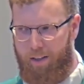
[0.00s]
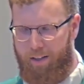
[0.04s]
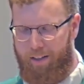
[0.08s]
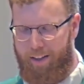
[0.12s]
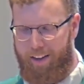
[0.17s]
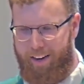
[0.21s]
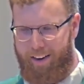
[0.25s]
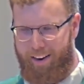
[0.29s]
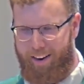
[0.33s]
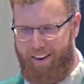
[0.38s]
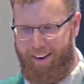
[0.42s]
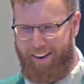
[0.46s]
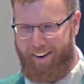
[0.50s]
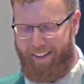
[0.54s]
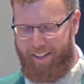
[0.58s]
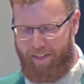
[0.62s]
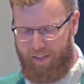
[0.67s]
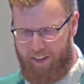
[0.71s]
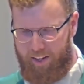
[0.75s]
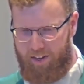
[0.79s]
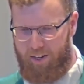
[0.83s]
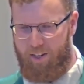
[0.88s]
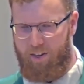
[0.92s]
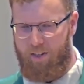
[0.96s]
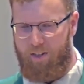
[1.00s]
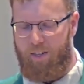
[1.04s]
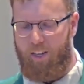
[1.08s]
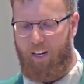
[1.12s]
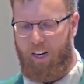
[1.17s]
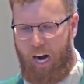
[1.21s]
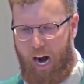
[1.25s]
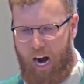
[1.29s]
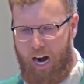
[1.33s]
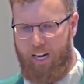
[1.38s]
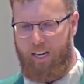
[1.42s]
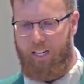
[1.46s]
that this is the
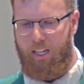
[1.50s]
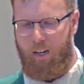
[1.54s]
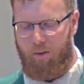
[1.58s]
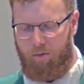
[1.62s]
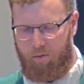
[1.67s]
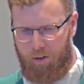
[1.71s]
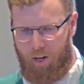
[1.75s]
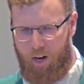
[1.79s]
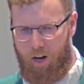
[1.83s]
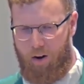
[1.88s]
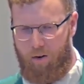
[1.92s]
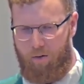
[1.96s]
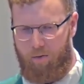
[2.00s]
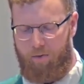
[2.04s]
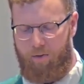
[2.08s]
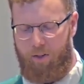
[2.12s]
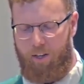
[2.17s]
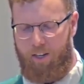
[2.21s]
kind of love,